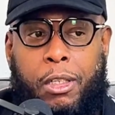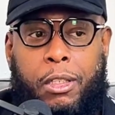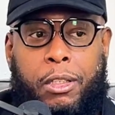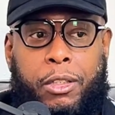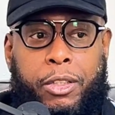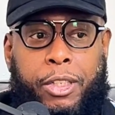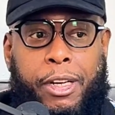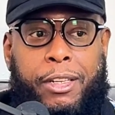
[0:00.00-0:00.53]

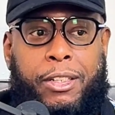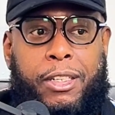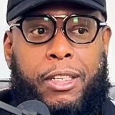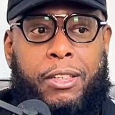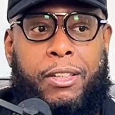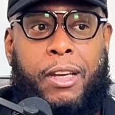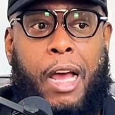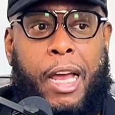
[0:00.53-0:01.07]
Jay-Z is
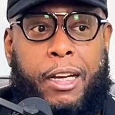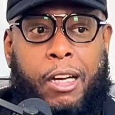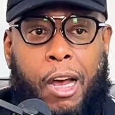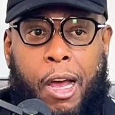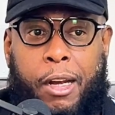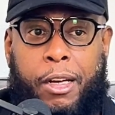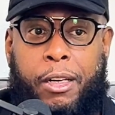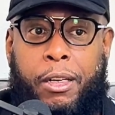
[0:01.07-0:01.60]
an
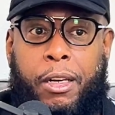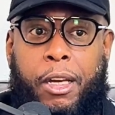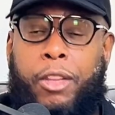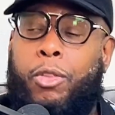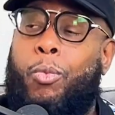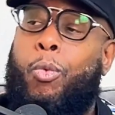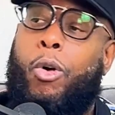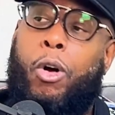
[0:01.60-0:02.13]
icon in the
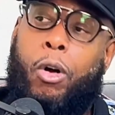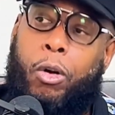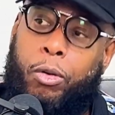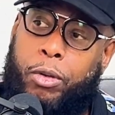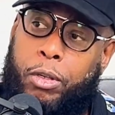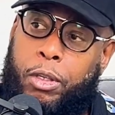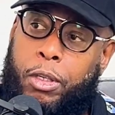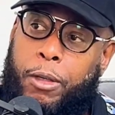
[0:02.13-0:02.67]
world,
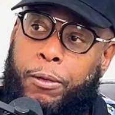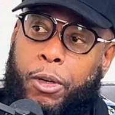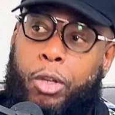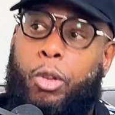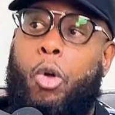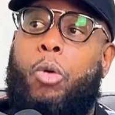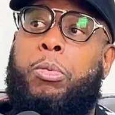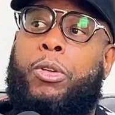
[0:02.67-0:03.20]

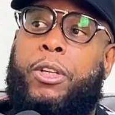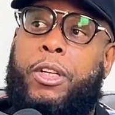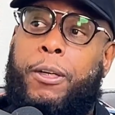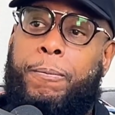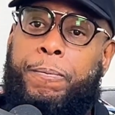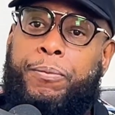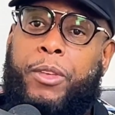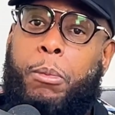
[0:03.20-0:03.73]
globally.
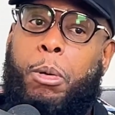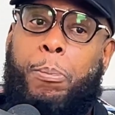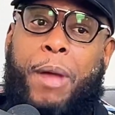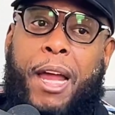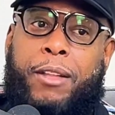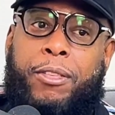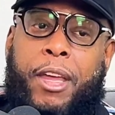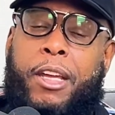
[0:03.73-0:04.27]
But
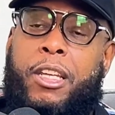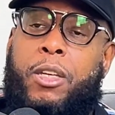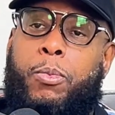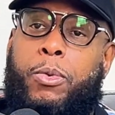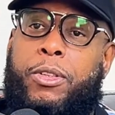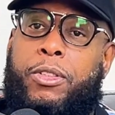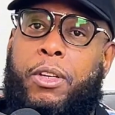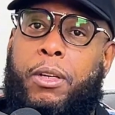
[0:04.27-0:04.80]
back then he
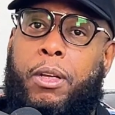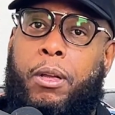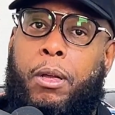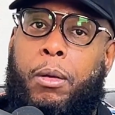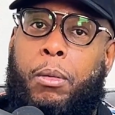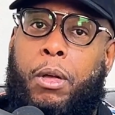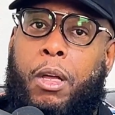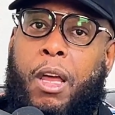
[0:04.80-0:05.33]
was
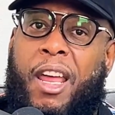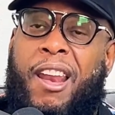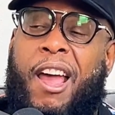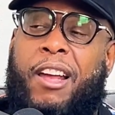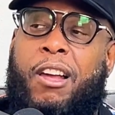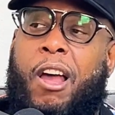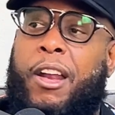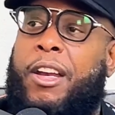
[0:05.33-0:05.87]
an
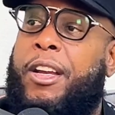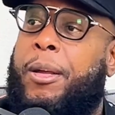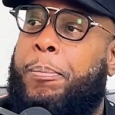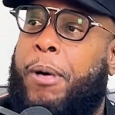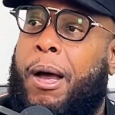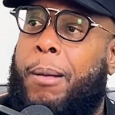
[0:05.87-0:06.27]
icon in hip hop.